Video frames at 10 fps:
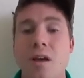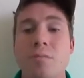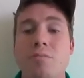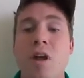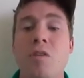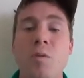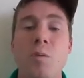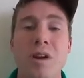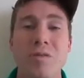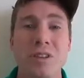But if we
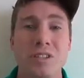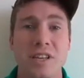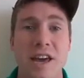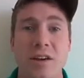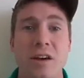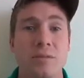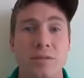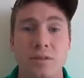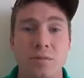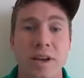put everything together,
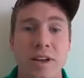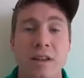right,